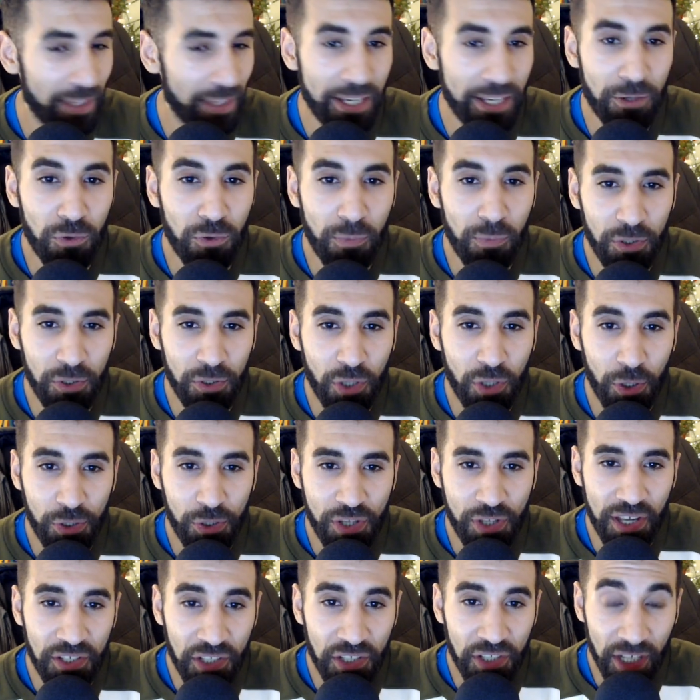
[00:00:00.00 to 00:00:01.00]
it almost
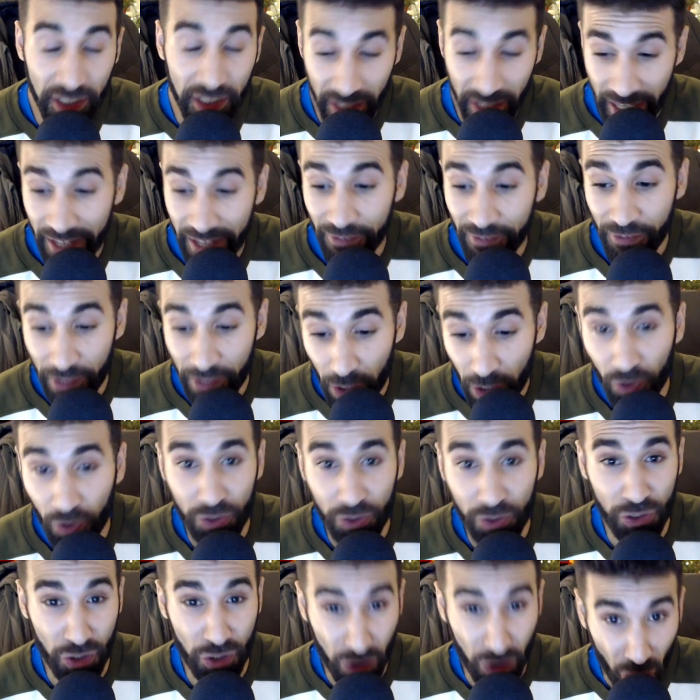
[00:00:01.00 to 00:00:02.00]
goes without saying that every
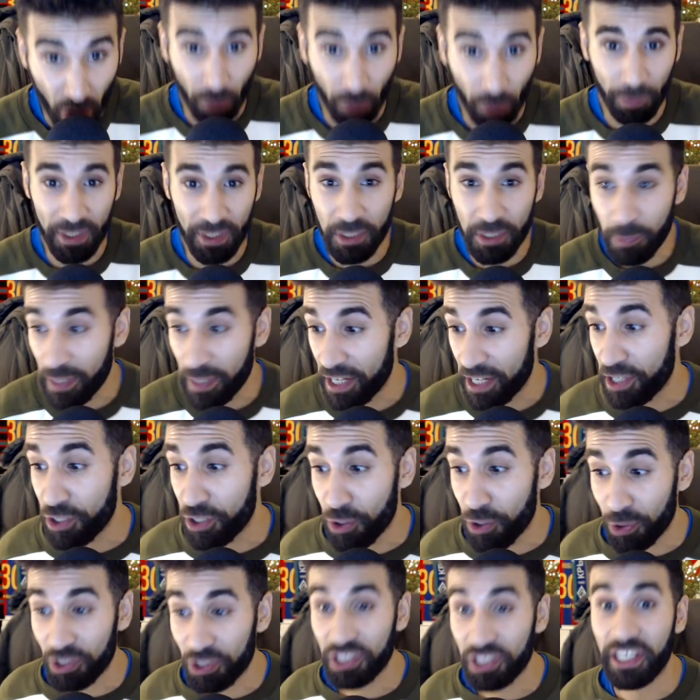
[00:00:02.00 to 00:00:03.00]
last drop is being
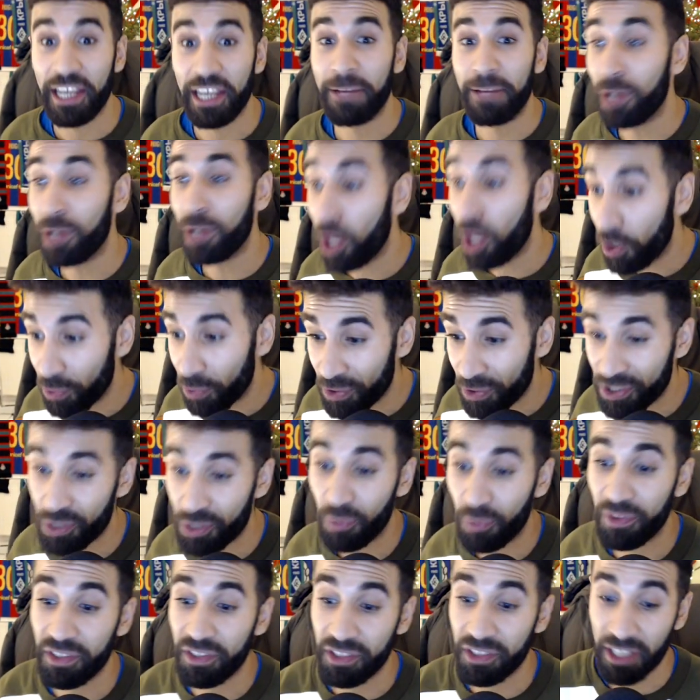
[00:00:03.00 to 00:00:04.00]
used to get him loans
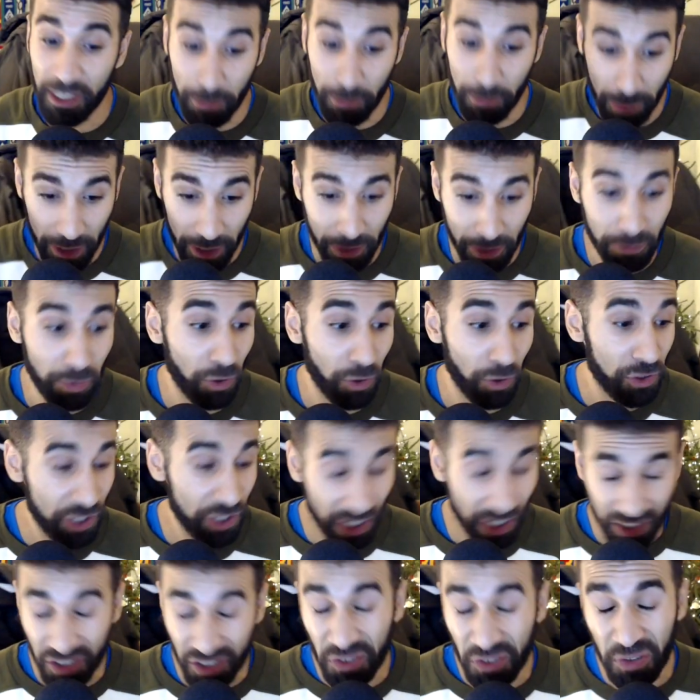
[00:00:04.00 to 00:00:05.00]
to undertake bigger
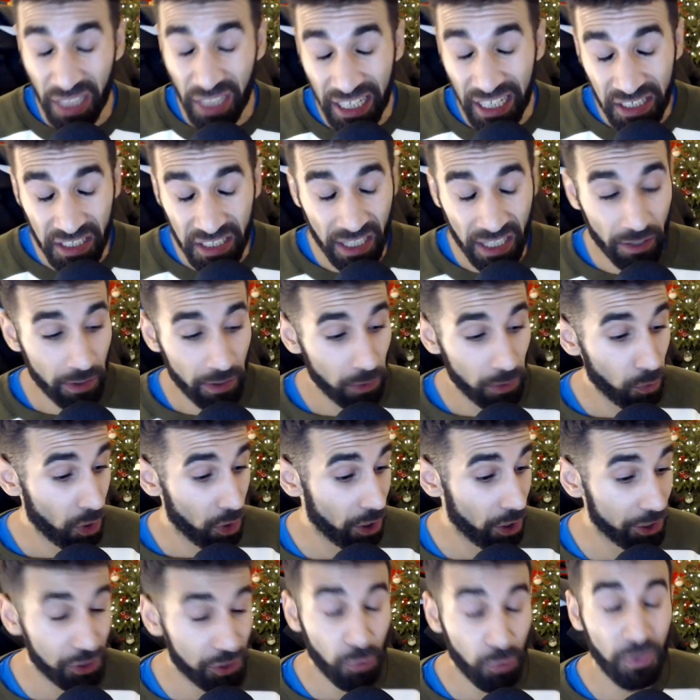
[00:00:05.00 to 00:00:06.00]
projects. That's how it
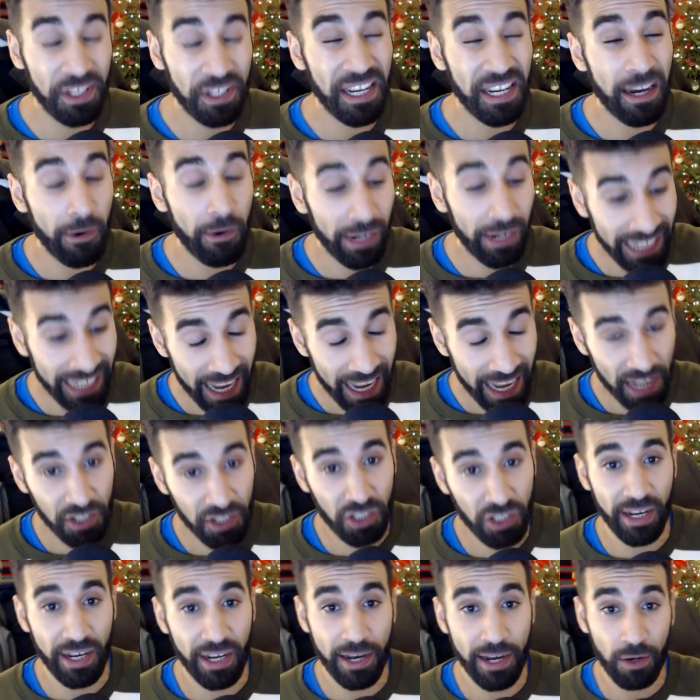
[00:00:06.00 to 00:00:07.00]
works. We're now a
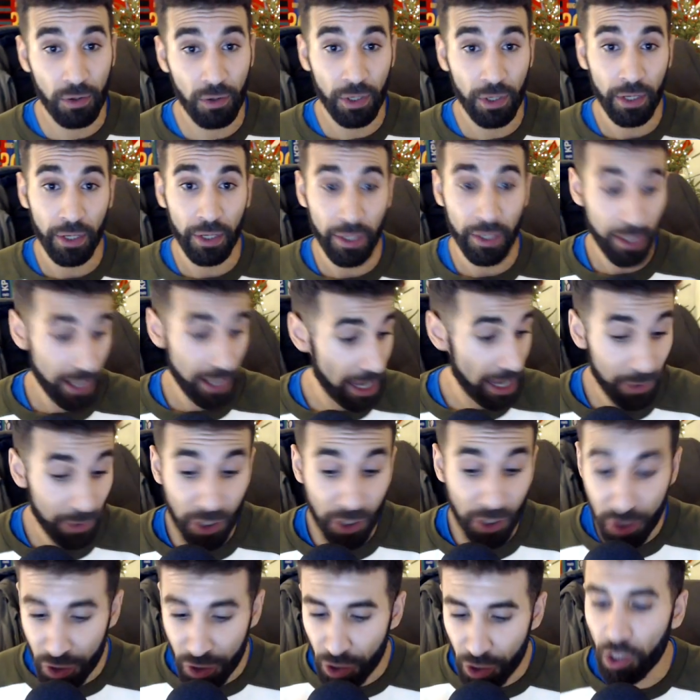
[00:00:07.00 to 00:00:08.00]
cash cow. And
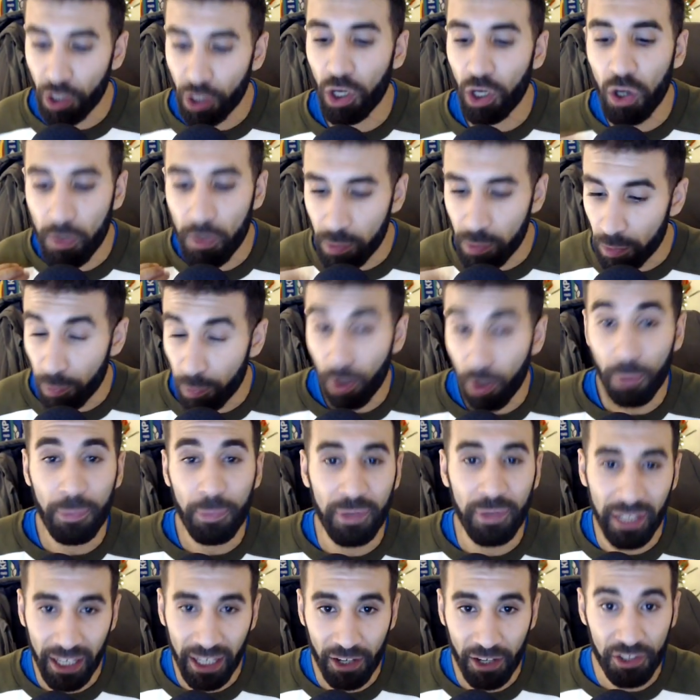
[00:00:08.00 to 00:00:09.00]
because of the global
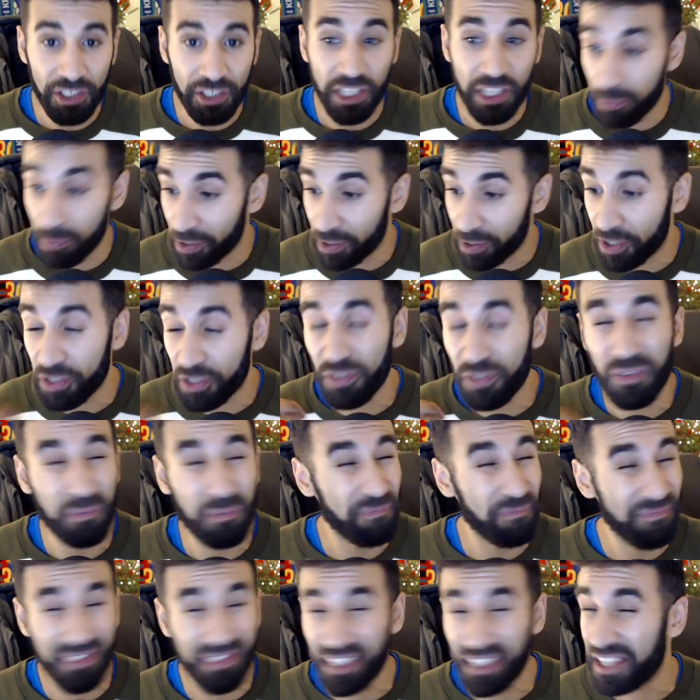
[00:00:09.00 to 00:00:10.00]
popularity, because of the,